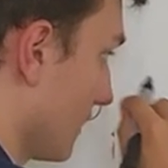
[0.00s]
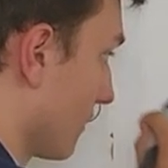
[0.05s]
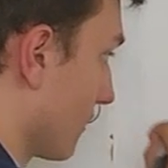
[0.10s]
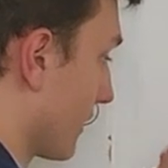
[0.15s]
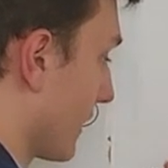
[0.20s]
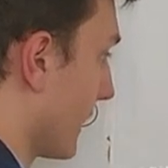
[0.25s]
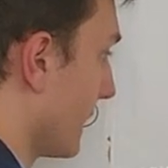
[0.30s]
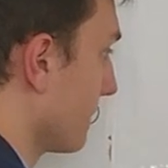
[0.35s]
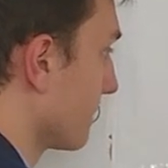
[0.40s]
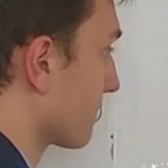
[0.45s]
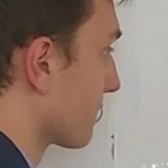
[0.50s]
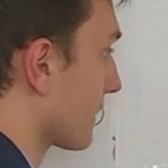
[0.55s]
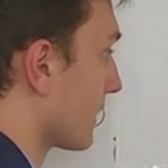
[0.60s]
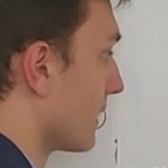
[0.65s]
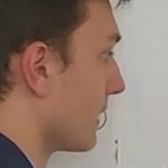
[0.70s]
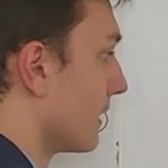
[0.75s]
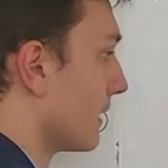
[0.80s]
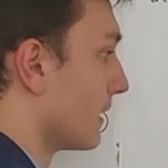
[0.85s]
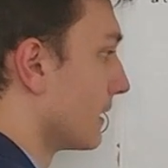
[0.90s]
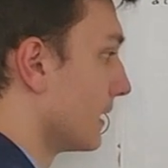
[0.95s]
Okay.
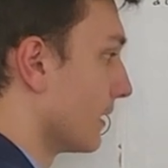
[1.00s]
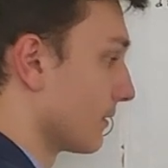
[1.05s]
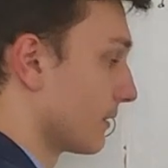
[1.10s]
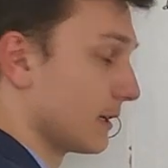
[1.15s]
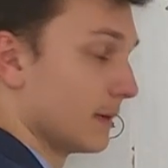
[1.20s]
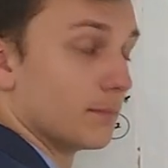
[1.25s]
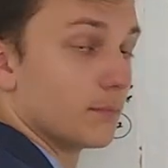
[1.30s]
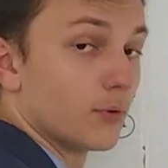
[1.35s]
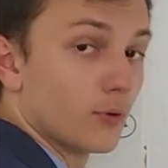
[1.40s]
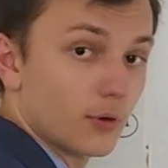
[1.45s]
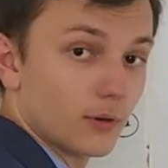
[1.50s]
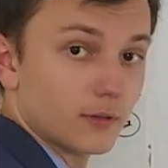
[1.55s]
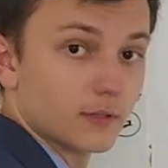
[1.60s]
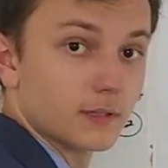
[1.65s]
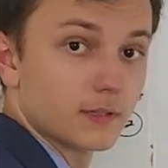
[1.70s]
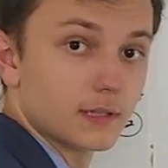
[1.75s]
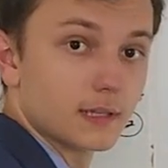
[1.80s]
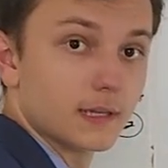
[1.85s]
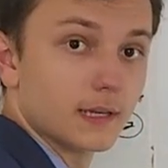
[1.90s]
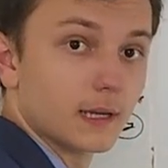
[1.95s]
Now the
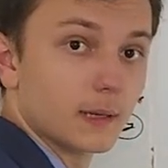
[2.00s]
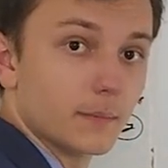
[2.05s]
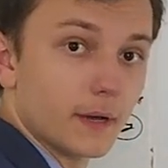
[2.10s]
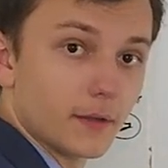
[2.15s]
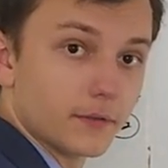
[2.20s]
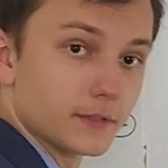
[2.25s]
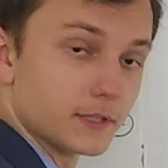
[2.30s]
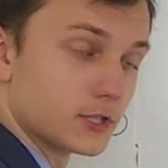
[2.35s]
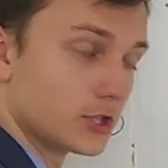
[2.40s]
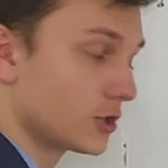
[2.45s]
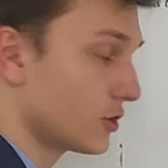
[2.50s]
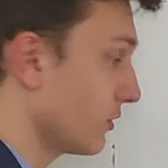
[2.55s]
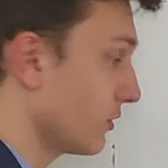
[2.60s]
important thing about this